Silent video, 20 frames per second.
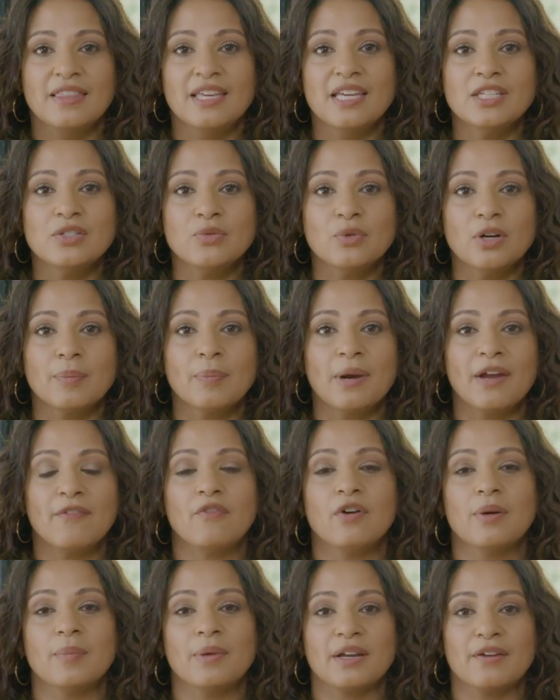These work by
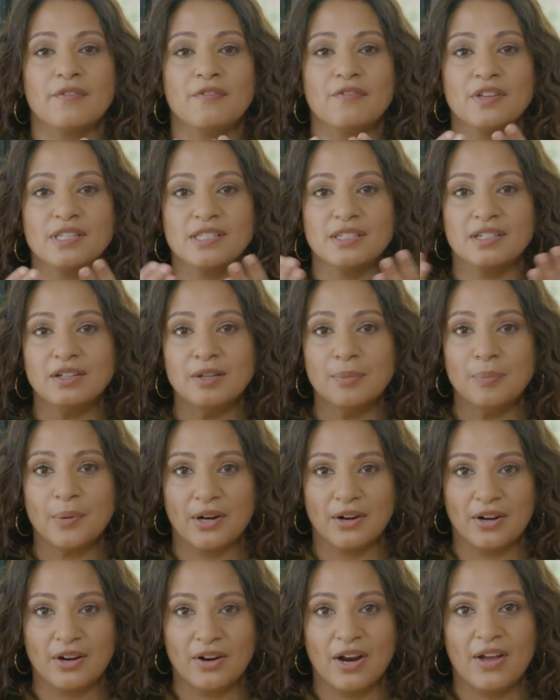forming a physical
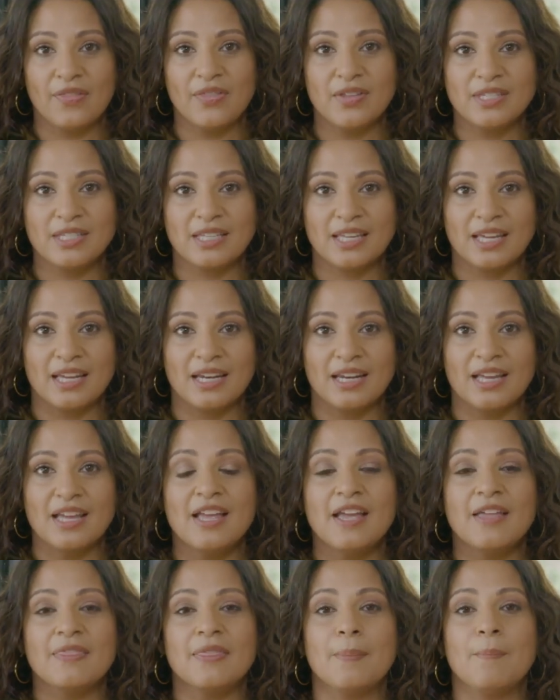barrier on the skin
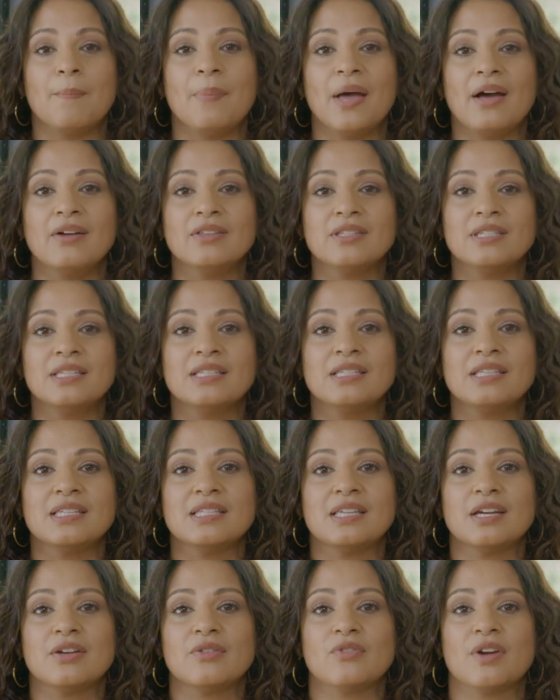that bounces the
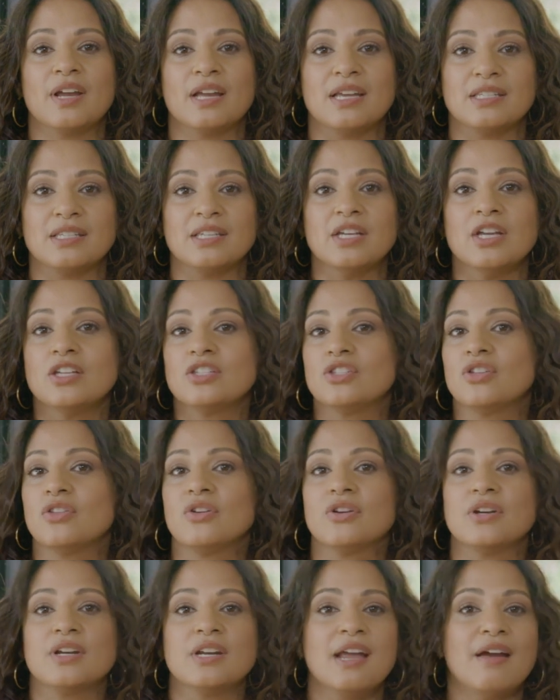sun rays so
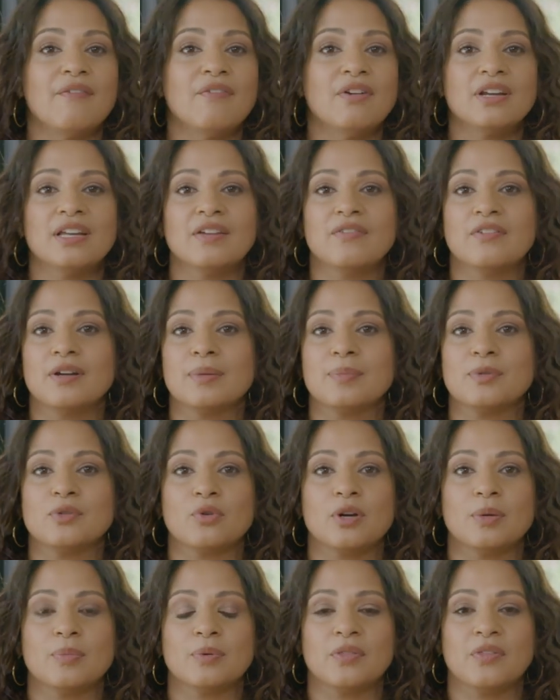they're never even
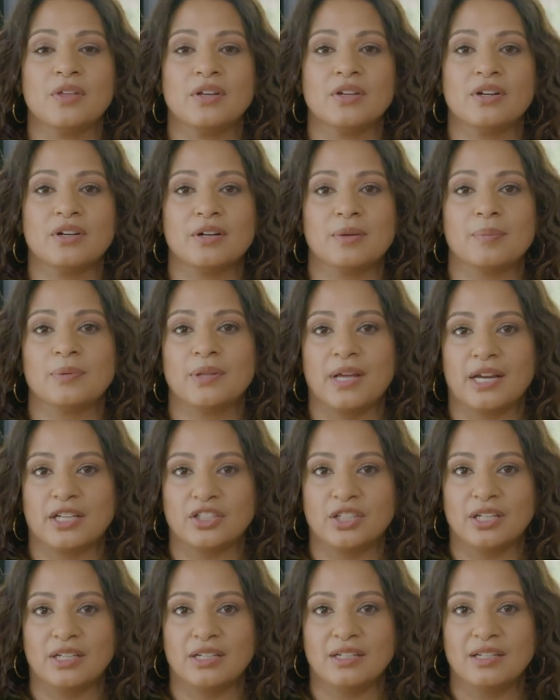absorbed within your
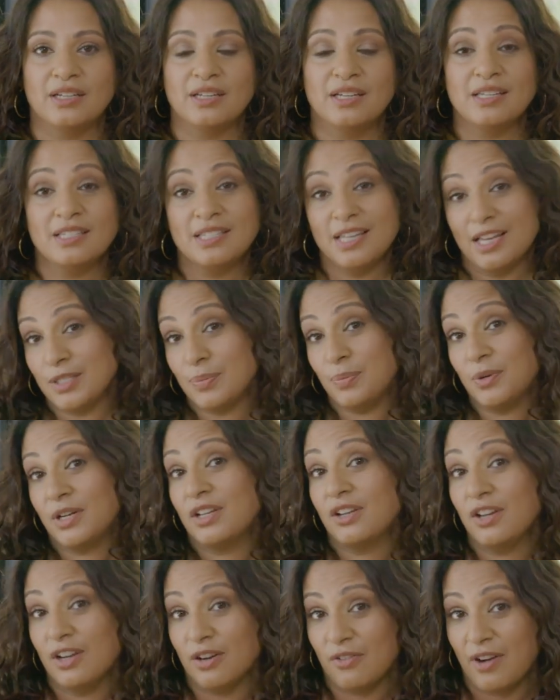complexion. Sounds
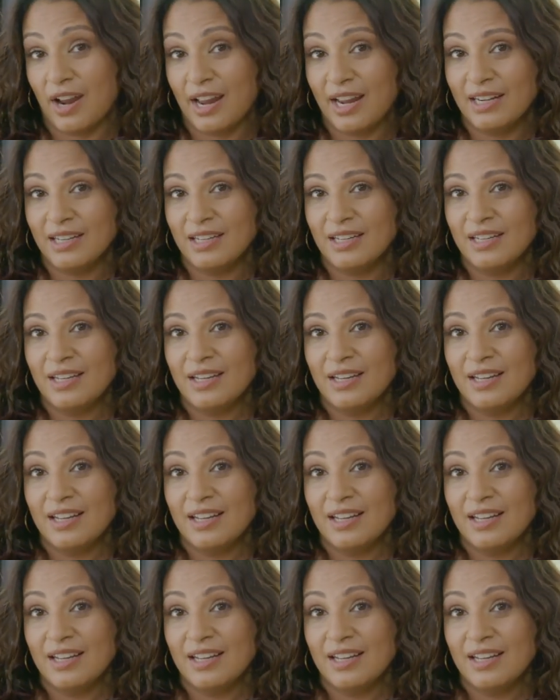pretty good, right?